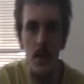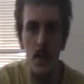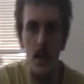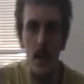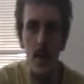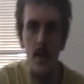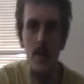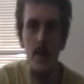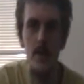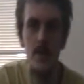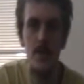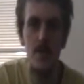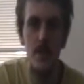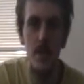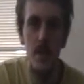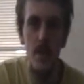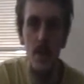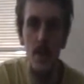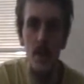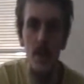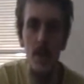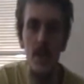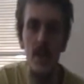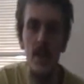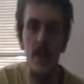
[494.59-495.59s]
Rather, it's
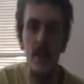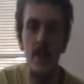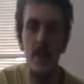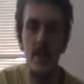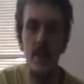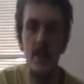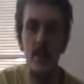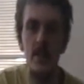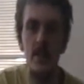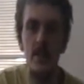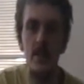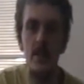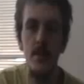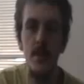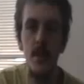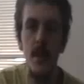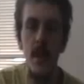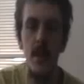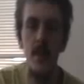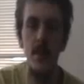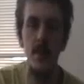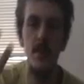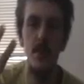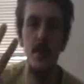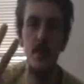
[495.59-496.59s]
all that is.
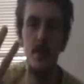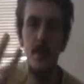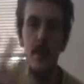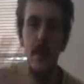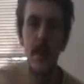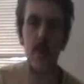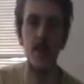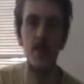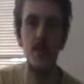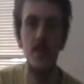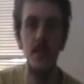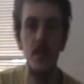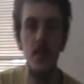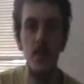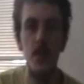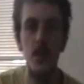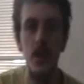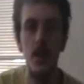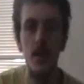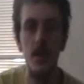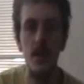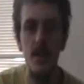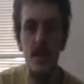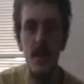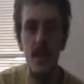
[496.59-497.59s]
The space from
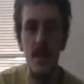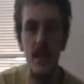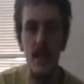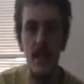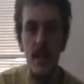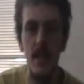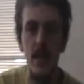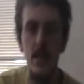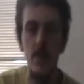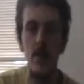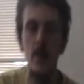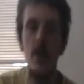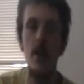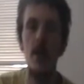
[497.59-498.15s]
where I'm sitting now,